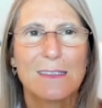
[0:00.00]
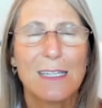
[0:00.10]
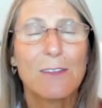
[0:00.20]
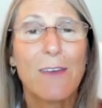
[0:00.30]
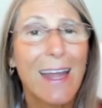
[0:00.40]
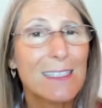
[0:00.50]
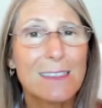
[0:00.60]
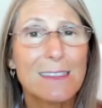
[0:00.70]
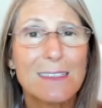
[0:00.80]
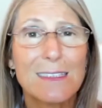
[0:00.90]

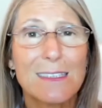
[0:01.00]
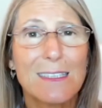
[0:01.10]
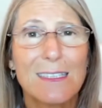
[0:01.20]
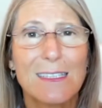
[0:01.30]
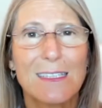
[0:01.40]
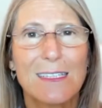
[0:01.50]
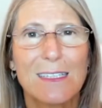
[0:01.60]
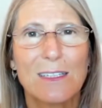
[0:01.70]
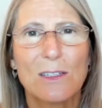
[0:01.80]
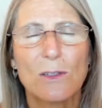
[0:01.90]
events,
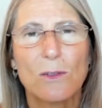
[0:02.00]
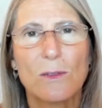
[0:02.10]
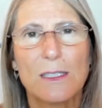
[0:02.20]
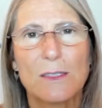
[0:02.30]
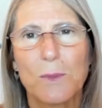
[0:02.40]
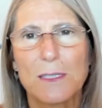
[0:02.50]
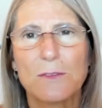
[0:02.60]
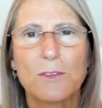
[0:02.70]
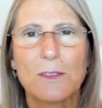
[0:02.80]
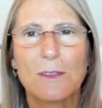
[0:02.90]
all these
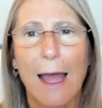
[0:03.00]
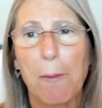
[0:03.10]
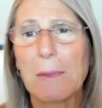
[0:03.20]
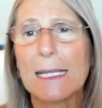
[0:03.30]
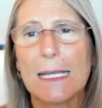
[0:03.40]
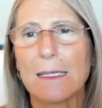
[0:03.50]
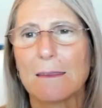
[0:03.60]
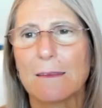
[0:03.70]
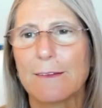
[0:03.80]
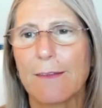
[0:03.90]
wonderful
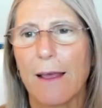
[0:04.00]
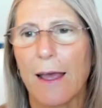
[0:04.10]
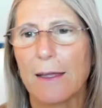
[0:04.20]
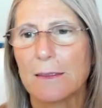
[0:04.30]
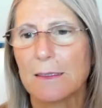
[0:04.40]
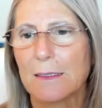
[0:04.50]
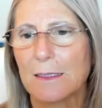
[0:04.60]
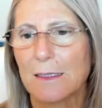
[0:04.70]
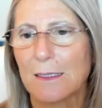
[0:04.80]
happenings that